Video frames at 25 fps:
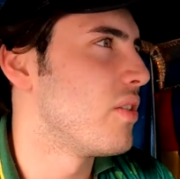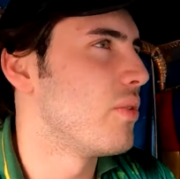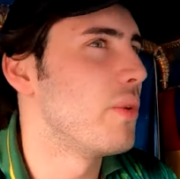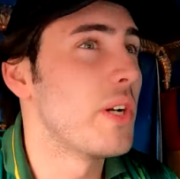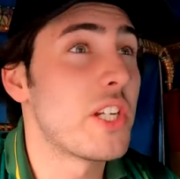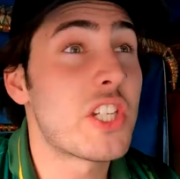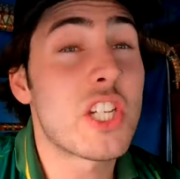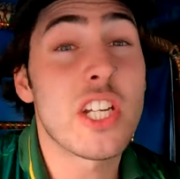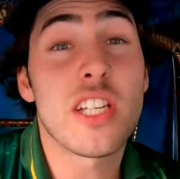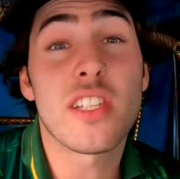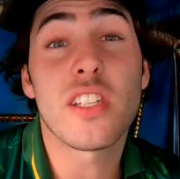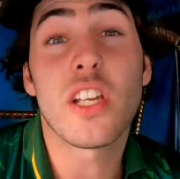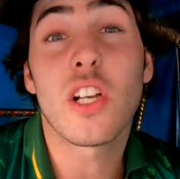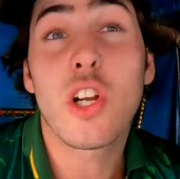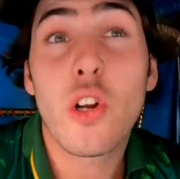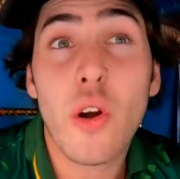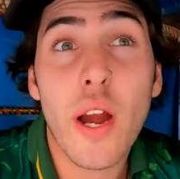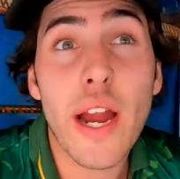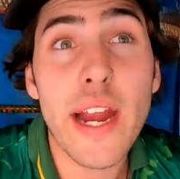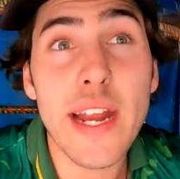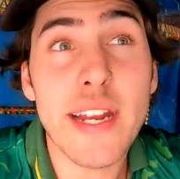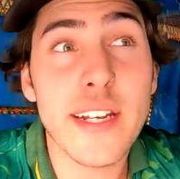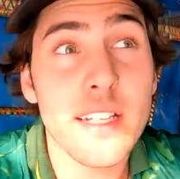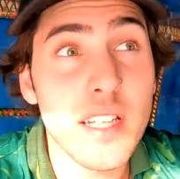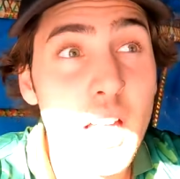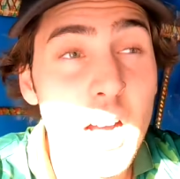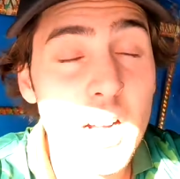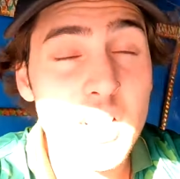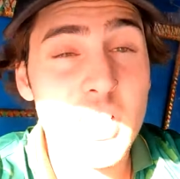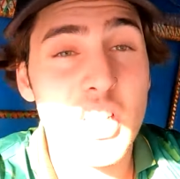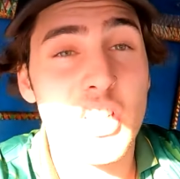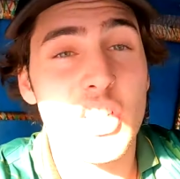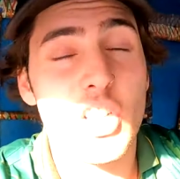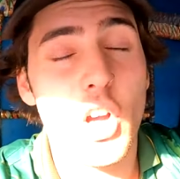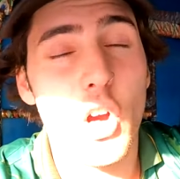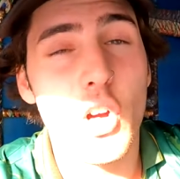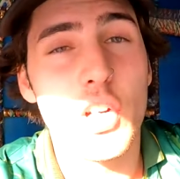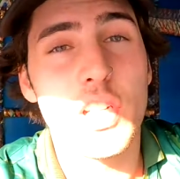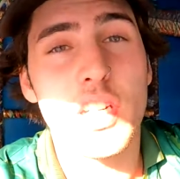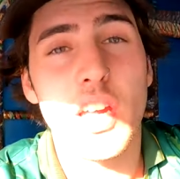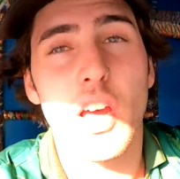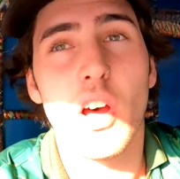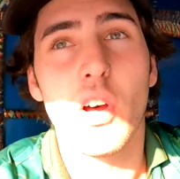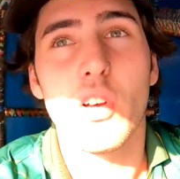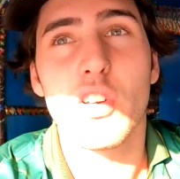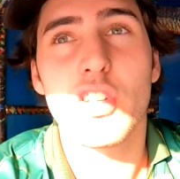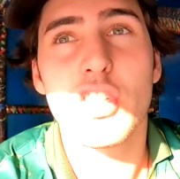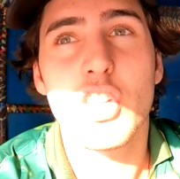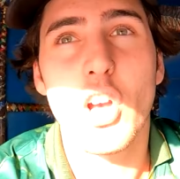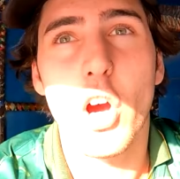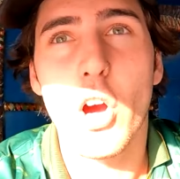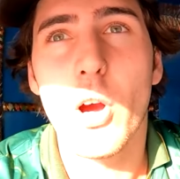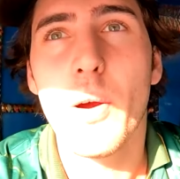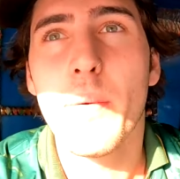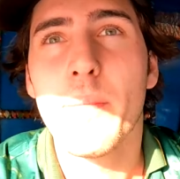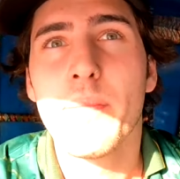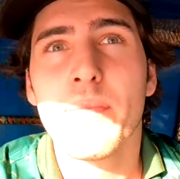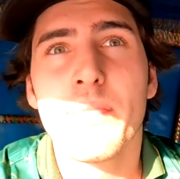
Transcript: which is the Grand Luxus Hotel so